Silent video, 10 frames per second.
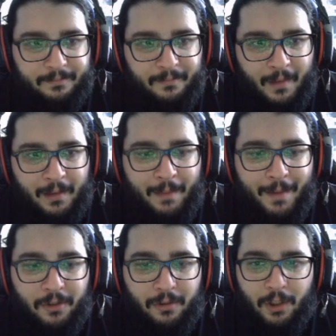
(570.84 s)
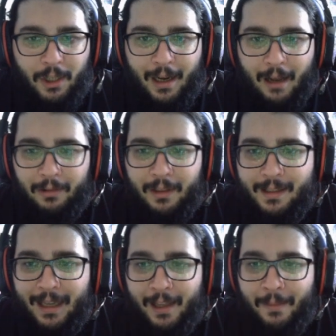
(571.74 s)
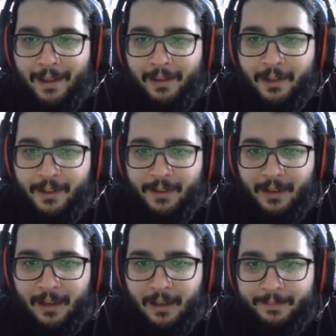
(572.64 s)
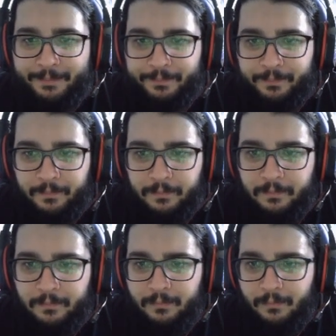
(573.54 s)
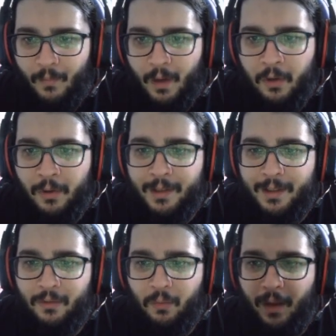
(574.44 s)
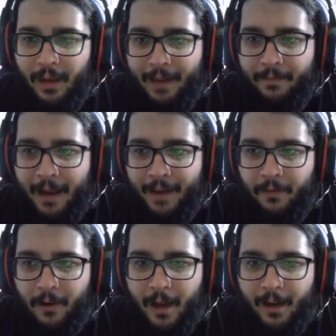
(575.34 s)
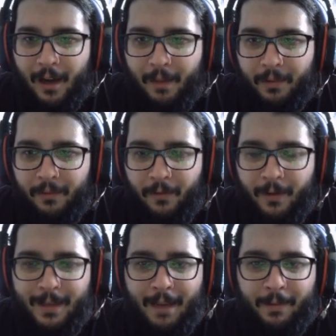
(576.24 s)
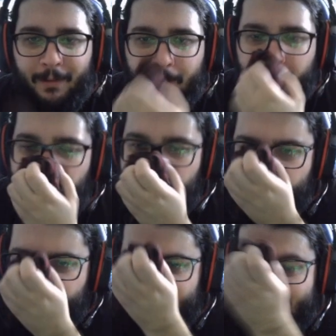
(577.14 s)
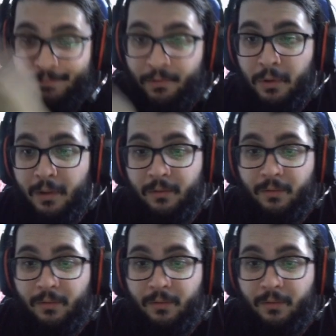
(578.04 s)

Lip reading: Let me actually check out the Salamander's units as well. I forgot a couple. For example, this one to deal 3